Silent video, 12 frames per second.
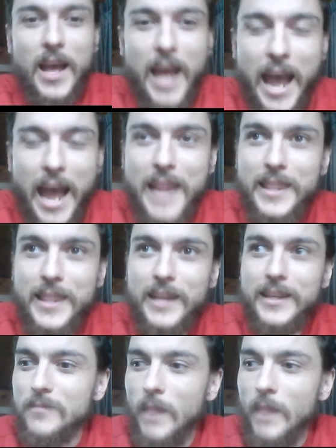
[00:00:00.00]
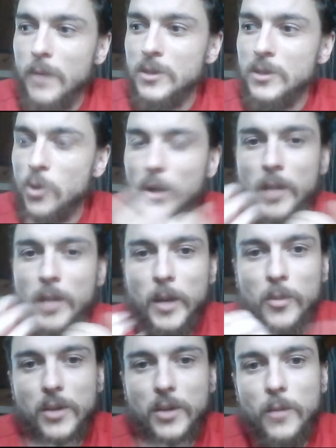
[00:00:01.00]
and then he was talking about a
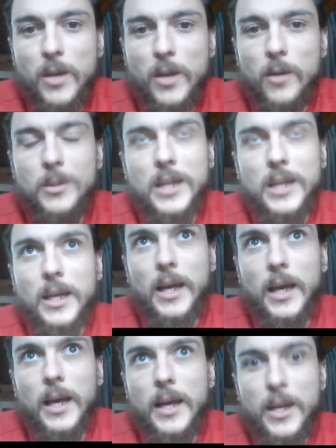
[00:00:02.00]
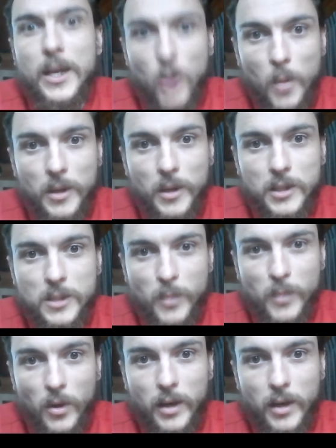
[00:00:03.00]
book that he read. It was like an uh, economics
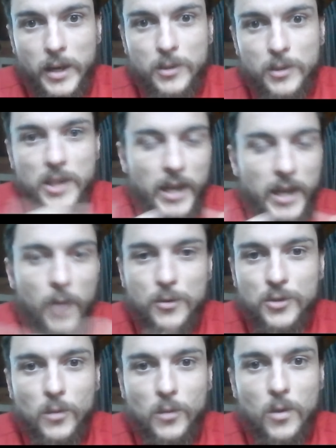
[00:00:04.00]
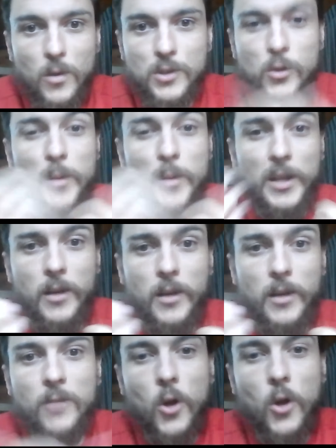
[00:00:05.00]
book, and he was saying how interesting it was. talking about
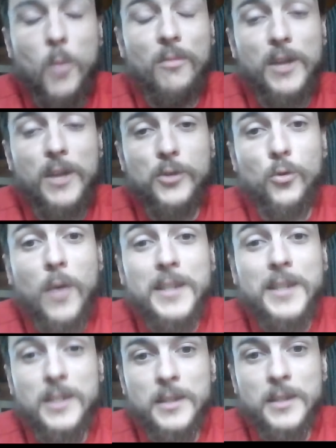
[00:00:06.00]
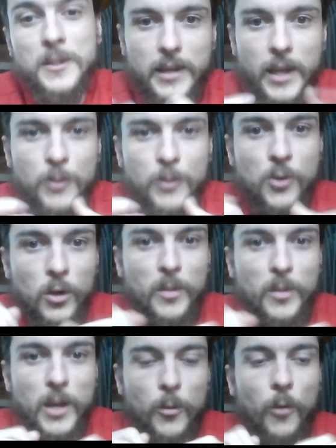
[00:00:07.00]
the global financial crisis. He was talking to
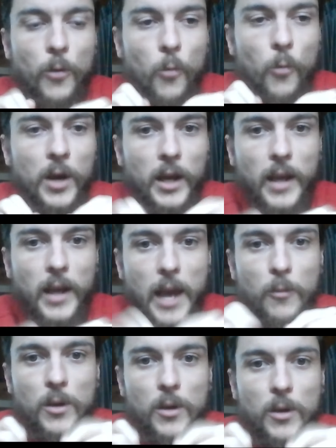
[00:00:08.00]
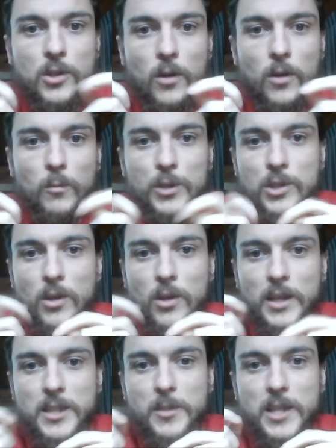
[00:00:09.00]
me, and we were walking, and we had just got we just got
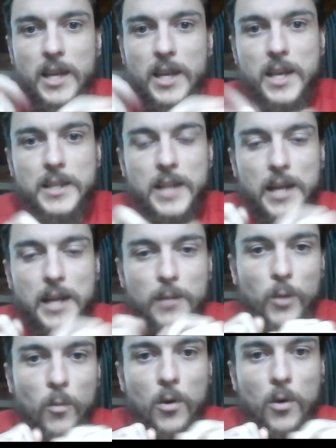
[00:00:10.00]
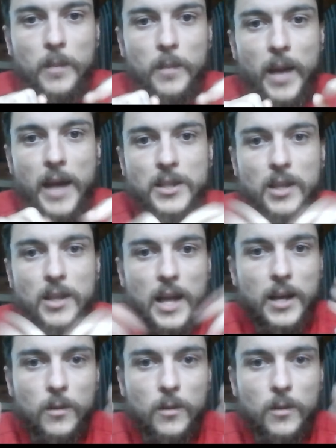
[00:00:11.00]
like something to eat, and then we were walking back to like